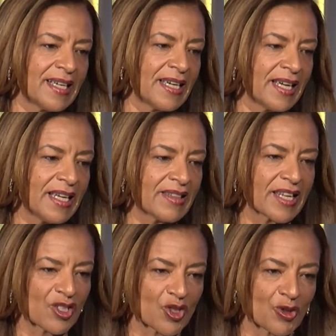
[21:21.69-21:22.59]
In
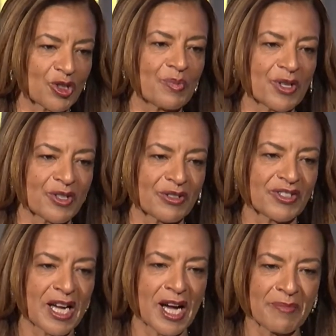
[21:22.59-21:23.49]
that short period of
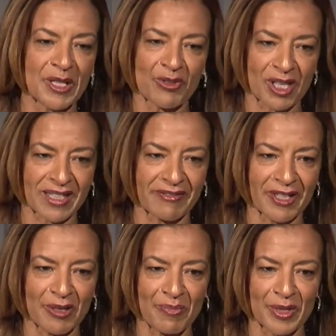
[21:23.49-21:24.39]
time in drug
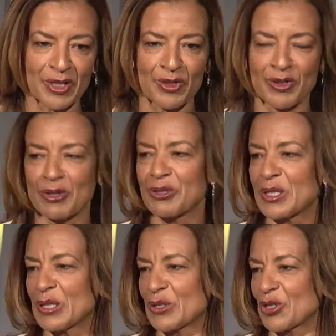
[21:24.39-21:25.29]
development, you know this
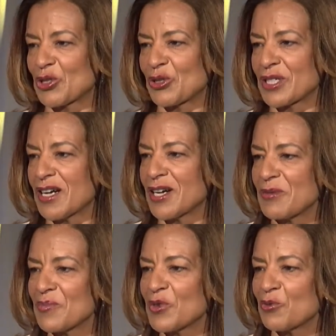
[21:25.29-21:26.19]
is a short time,
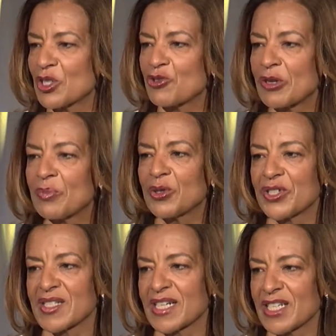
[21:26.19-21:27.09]
we tripled the
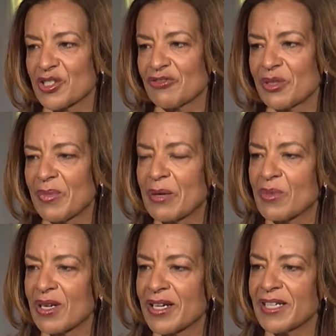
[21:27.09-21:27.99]
size of the
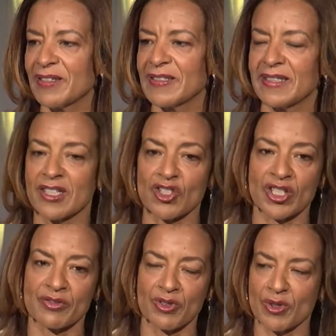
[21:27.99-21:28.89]
pipeline in just
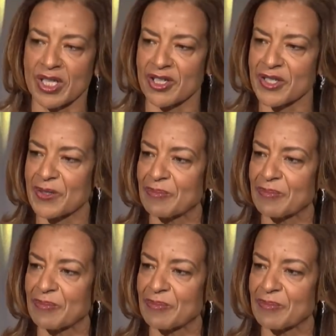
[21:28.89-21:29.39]
a few years.